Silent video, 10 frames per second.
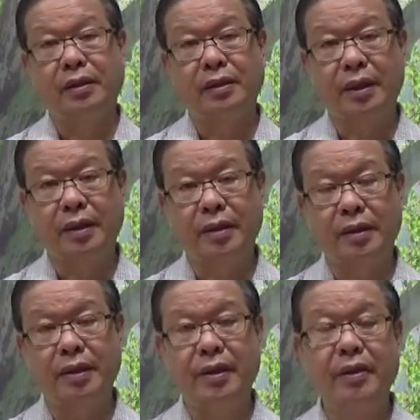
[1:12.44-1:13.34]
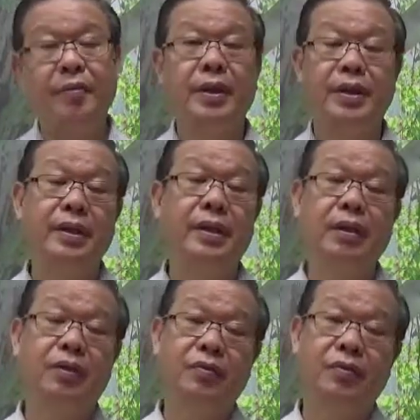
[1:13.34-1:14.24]
set a theme, and then I
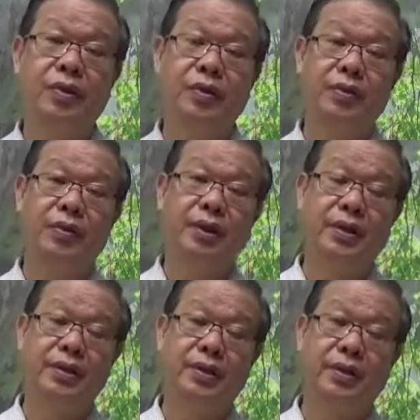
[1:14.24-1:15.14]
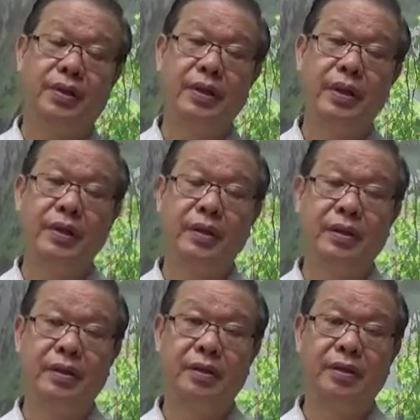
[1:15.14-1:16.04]
look for the suttas, relate,
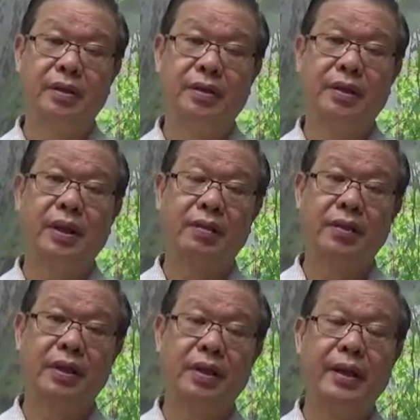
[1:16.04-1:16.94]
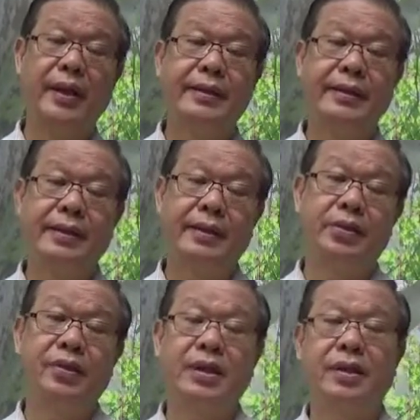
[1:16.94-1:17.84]
see how they are related, and
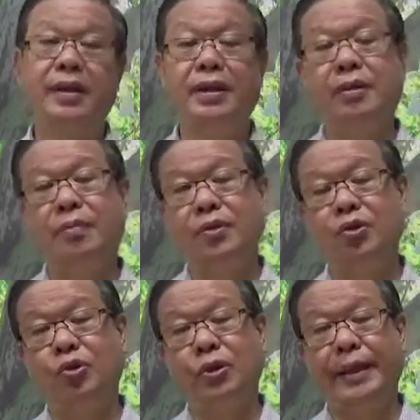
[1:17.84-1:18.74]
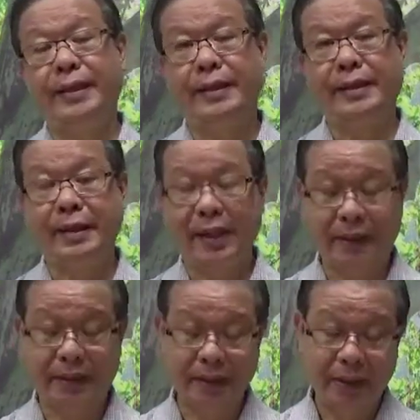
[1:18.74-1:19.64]
translate them usually as a
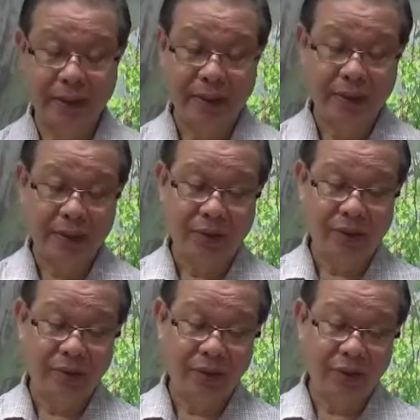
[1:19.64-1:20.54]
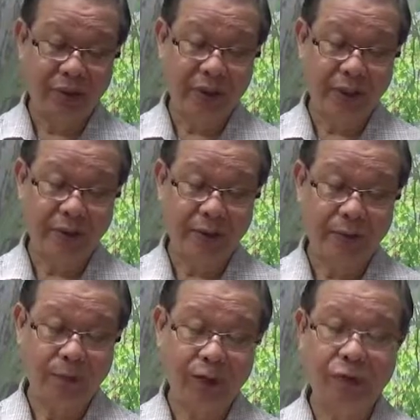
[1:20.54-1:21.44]
set. So when you
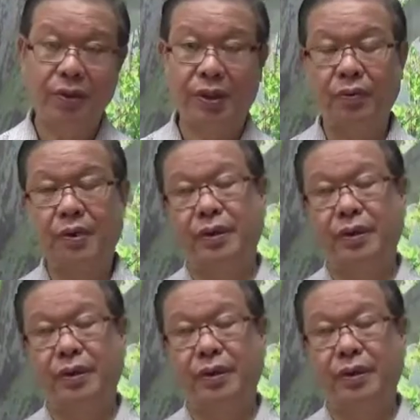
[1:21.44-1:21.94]
study, one sutta